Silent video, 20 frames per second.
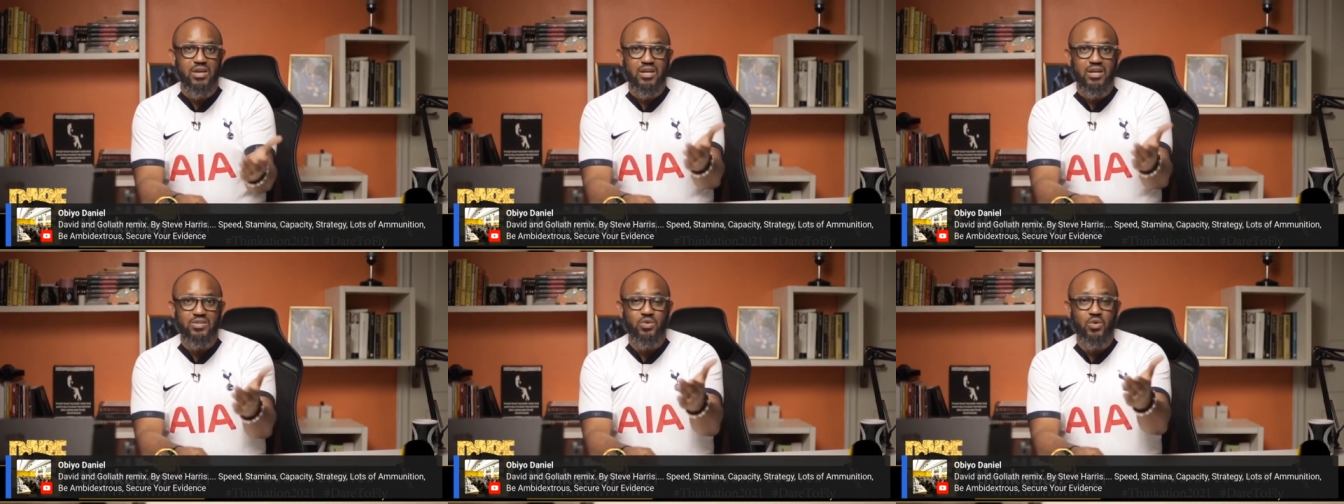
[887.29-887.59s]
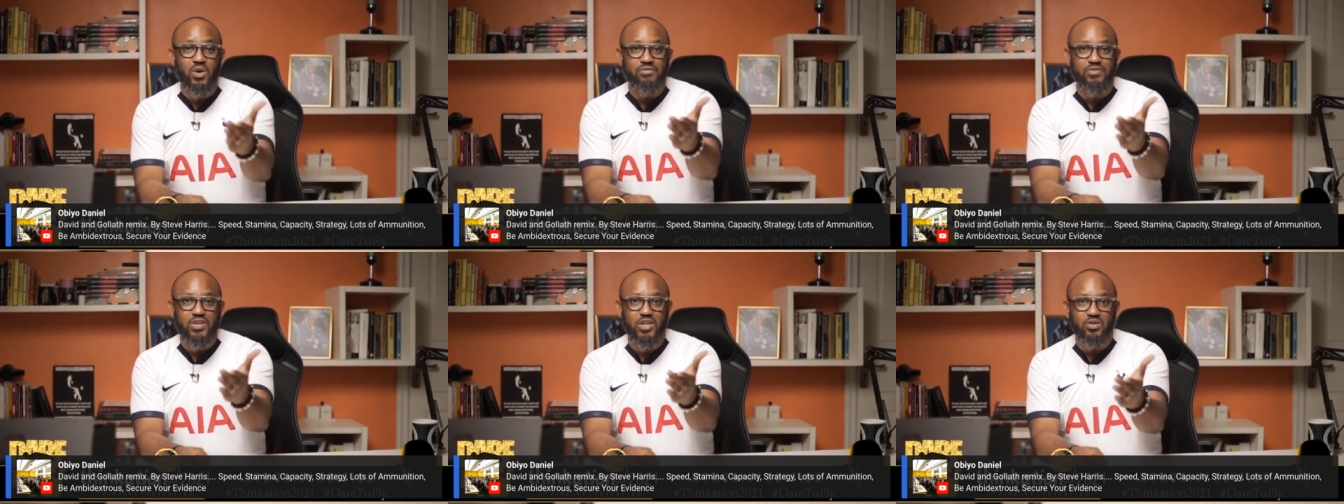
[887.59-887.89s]

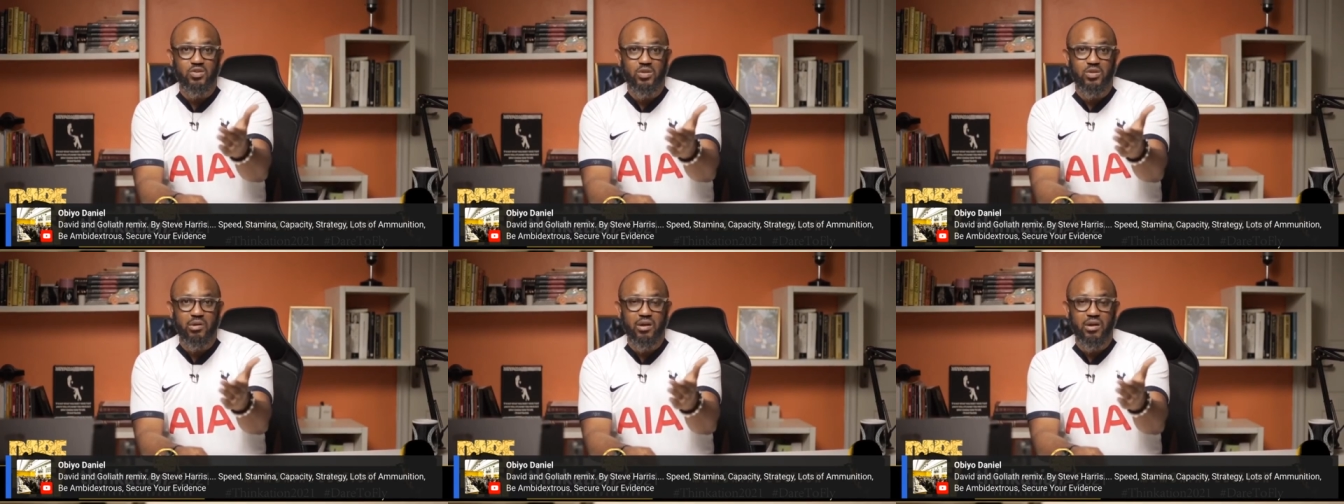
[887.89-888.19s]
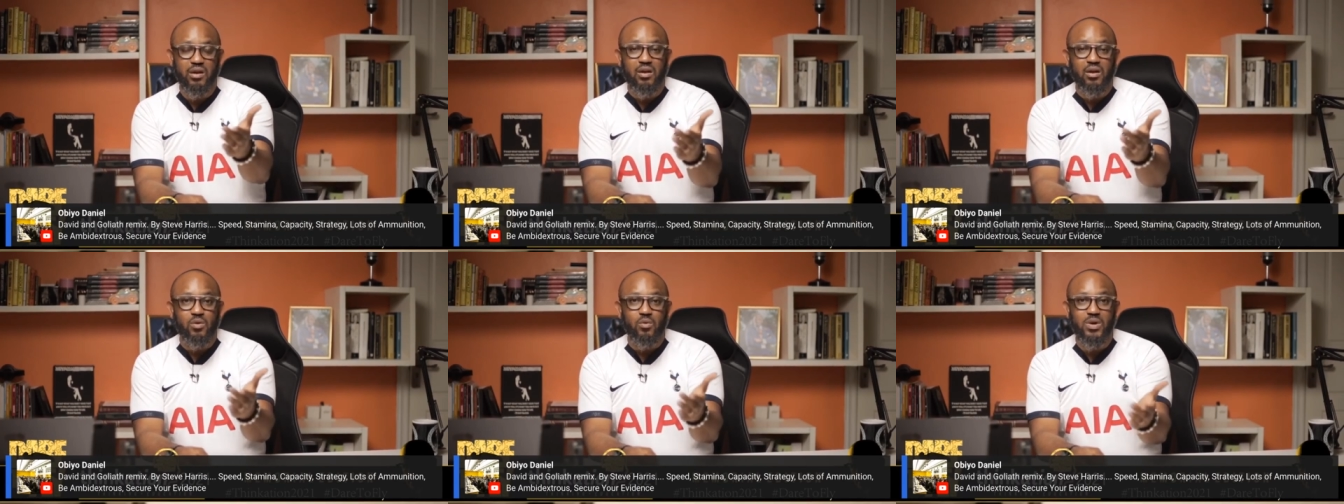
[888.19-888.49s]
So I've killed a bear.
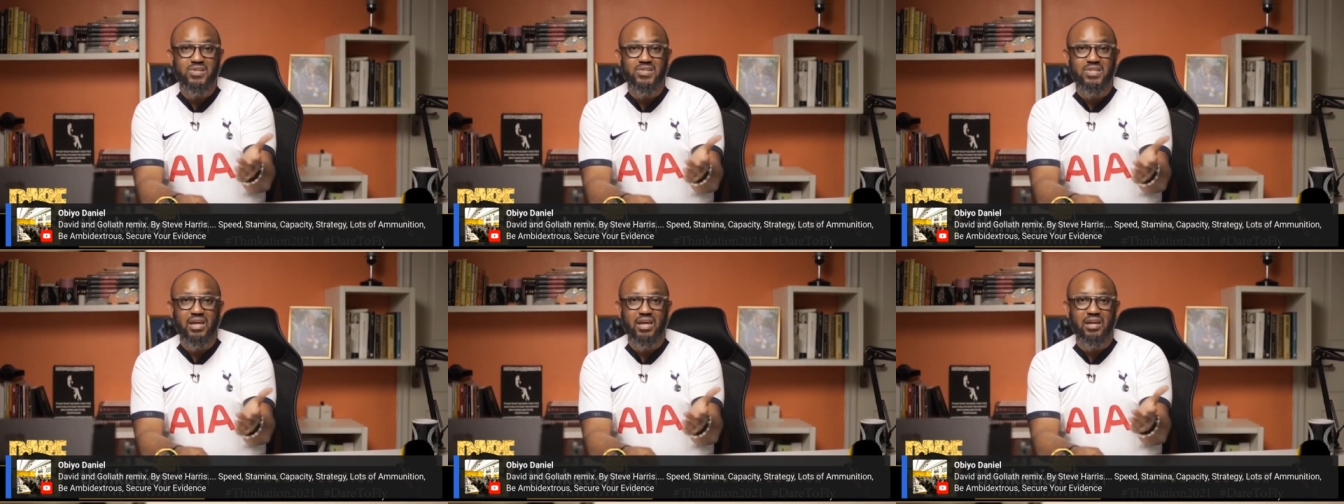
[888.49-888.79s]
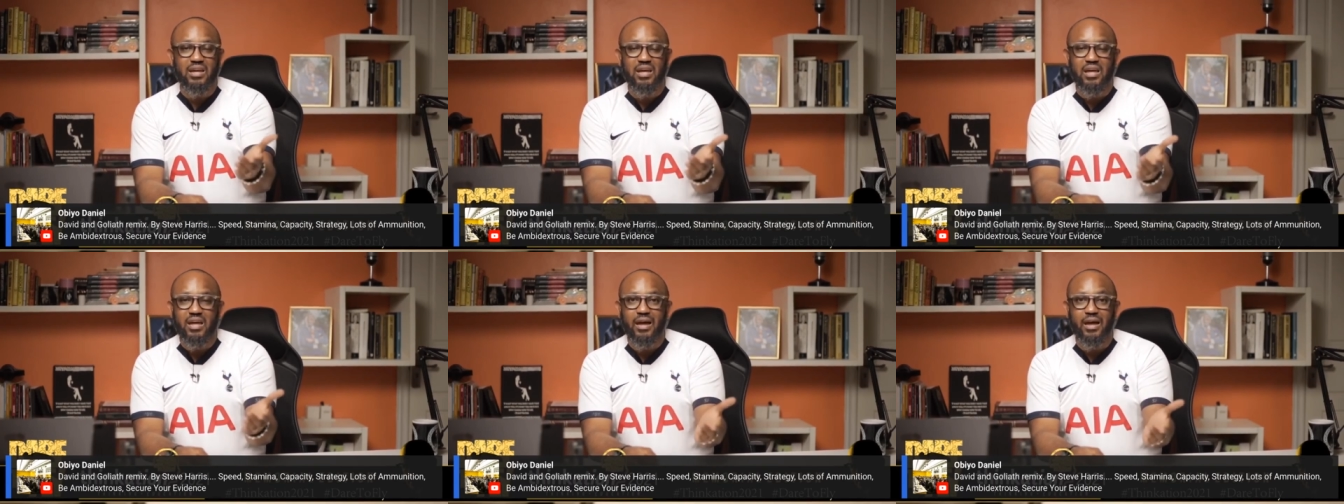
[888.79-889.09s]
Where's the
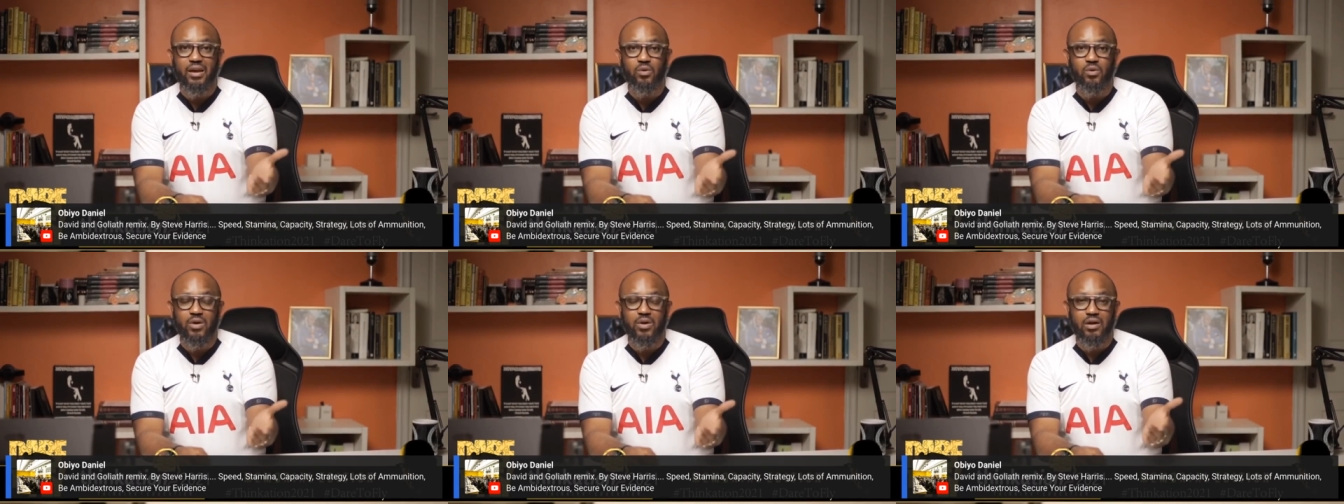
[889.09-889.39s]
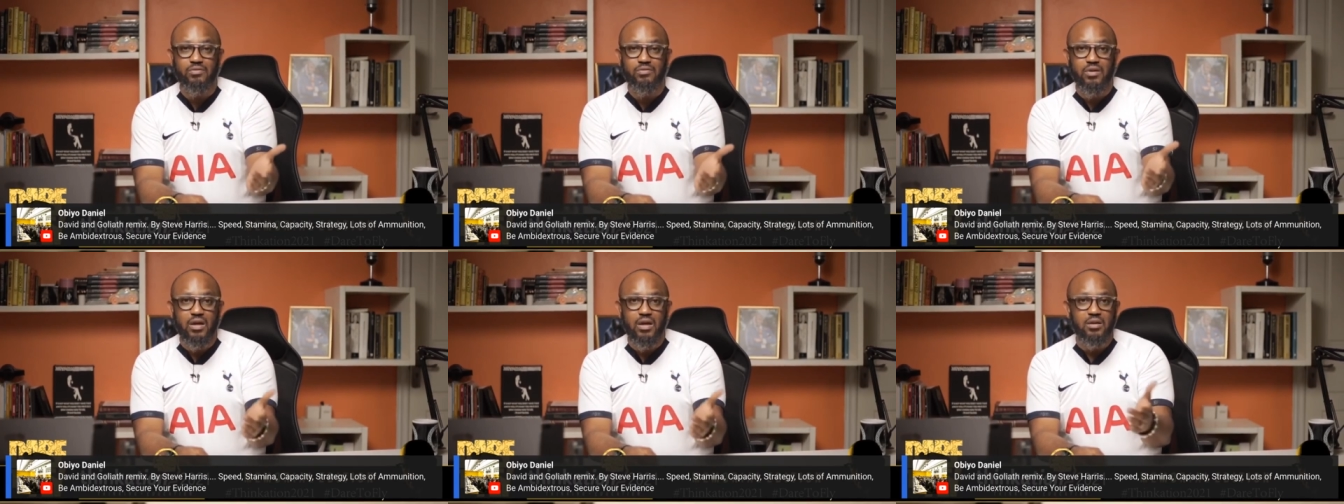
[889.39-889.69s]
head? I don't have.